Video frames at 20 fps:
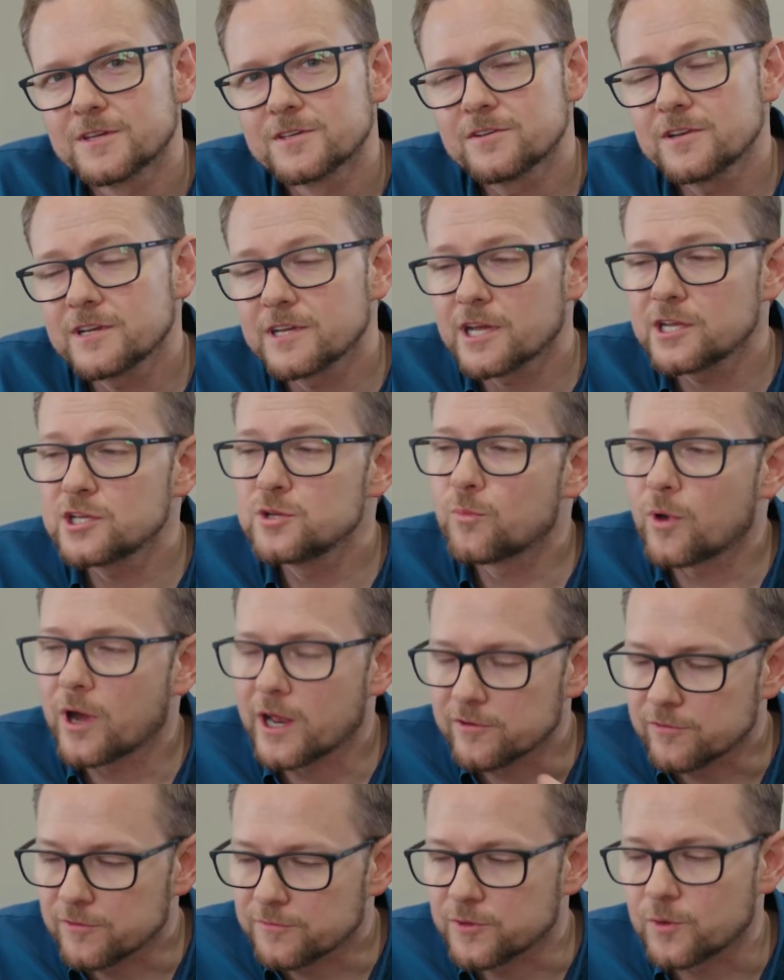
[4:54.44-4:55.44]
And again, you might
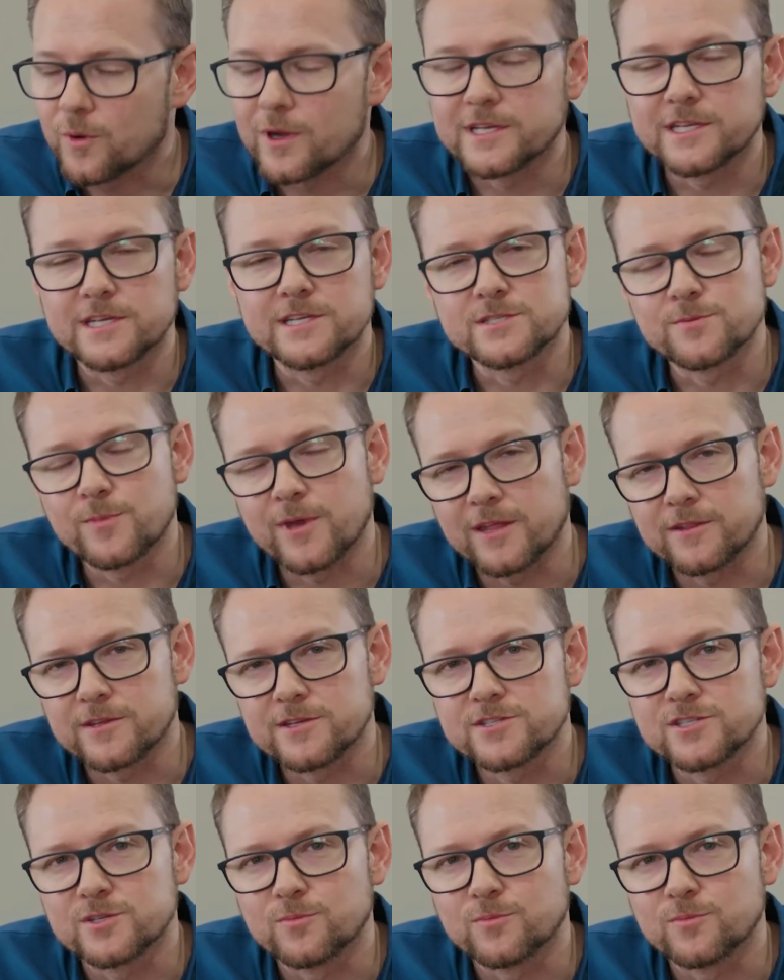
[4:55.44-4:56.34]
have a few ideas about this.